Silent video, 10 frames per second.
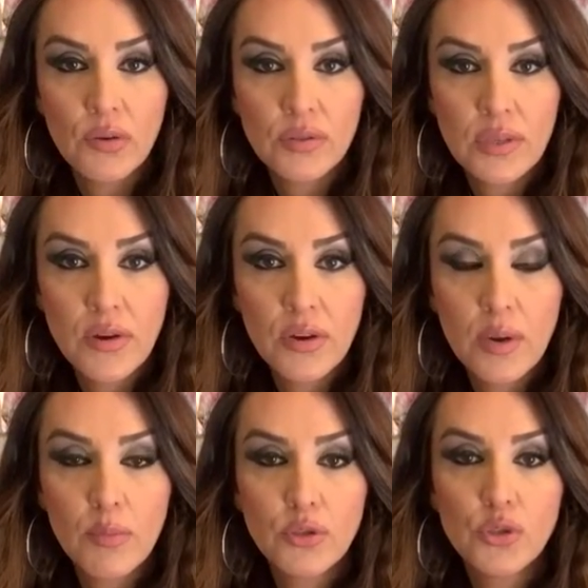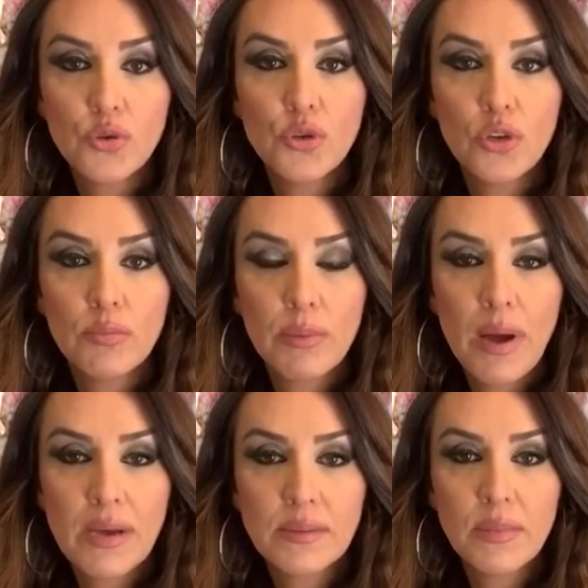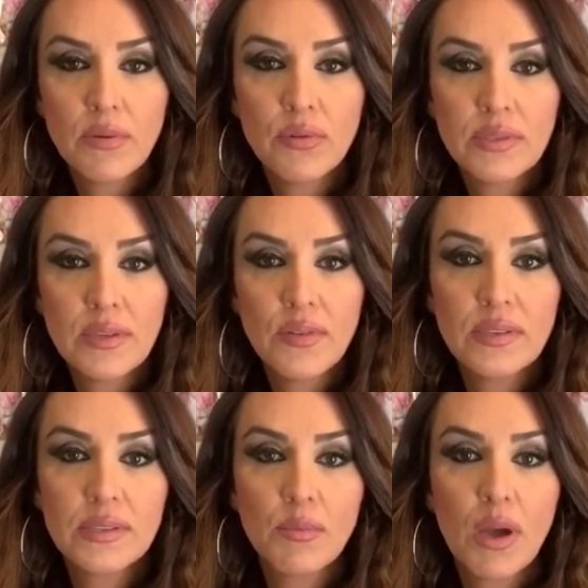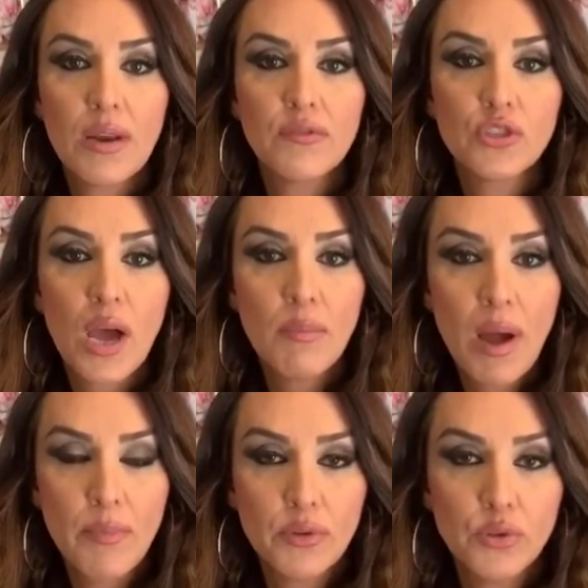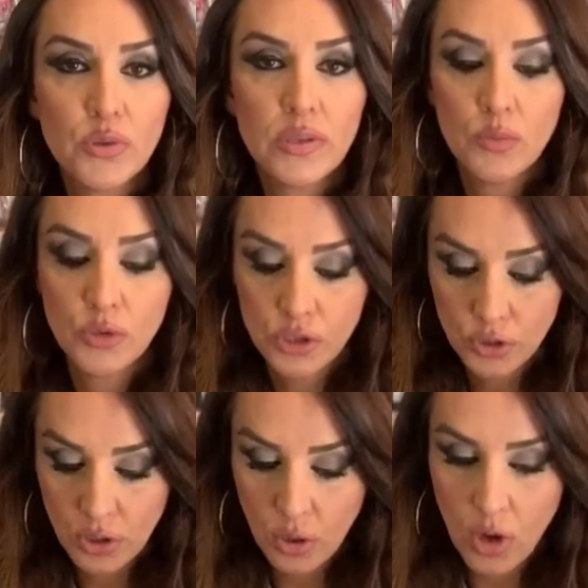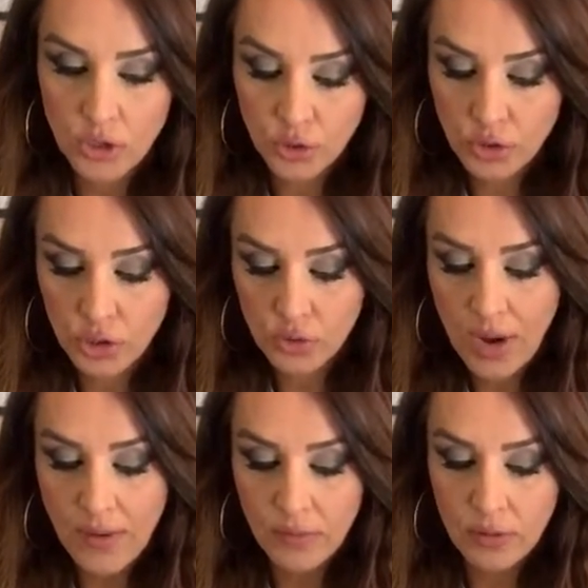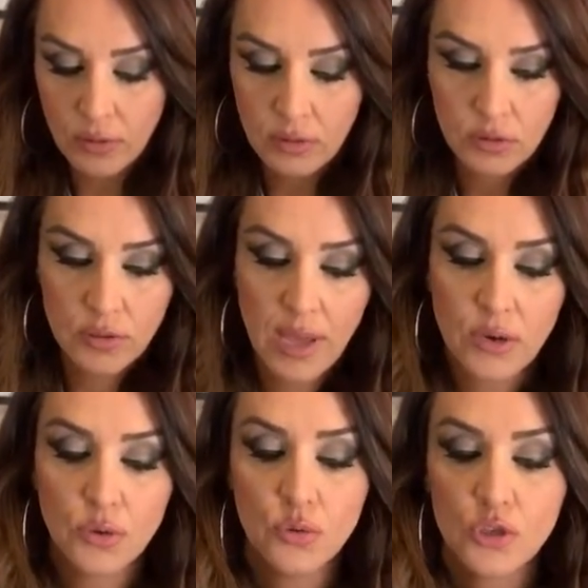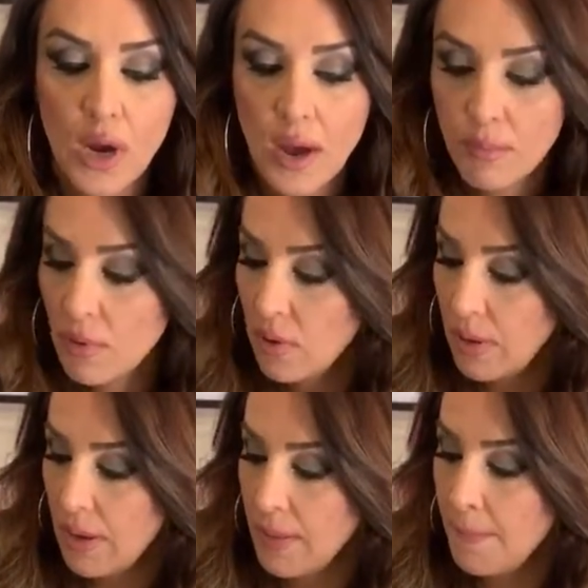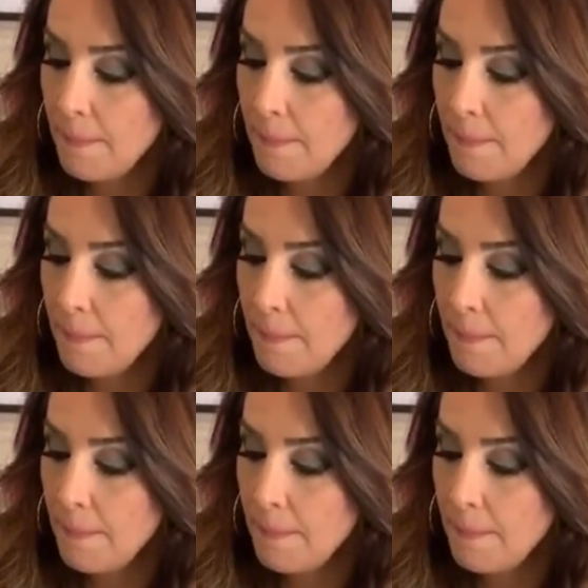Scenario number 2, you could be possibly receiving some kind of job opportunity which is going to cause you to travel to that new job, okay?